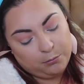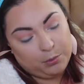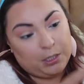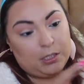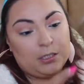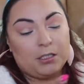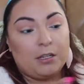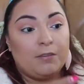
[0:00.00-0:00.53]

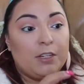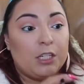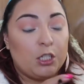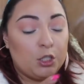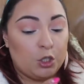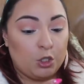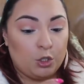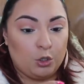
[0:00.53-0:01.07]

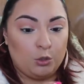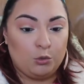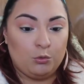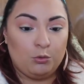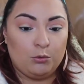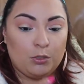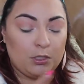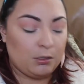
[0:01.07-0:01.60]

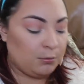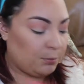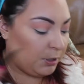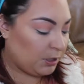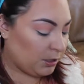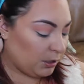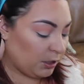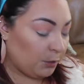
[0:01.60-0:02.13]
B72. This is
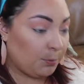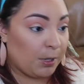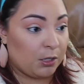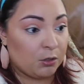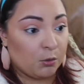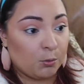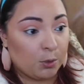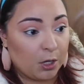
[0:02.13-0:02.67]
basically a
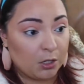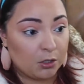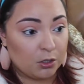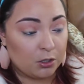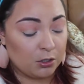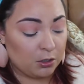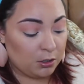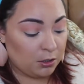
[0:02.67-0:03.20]
pencil
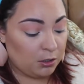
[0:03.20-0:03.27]
brush.